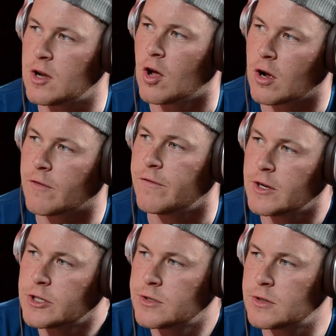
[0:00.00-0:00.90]
than
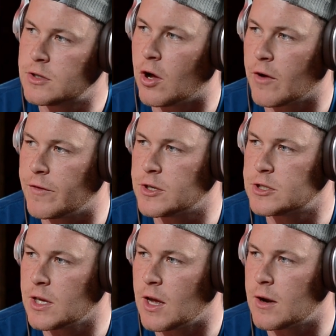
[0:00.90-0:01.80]
Dogfish. Dogfish,
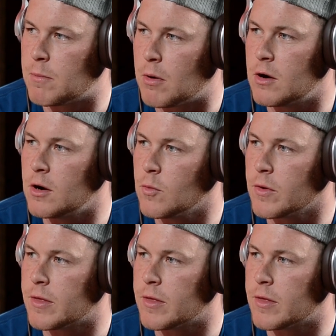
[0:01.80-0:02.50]
they kind of partnered with